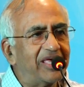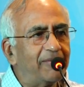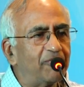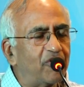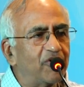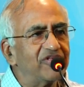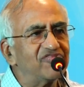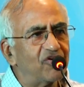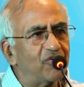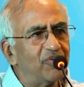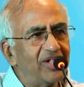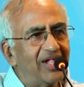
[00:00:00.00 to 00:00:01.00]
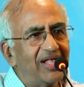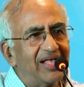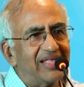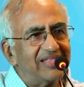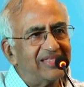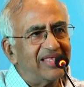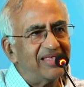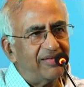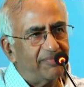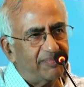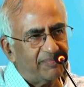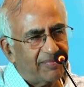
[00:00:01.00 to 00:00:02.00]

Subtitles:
keep growing. So the,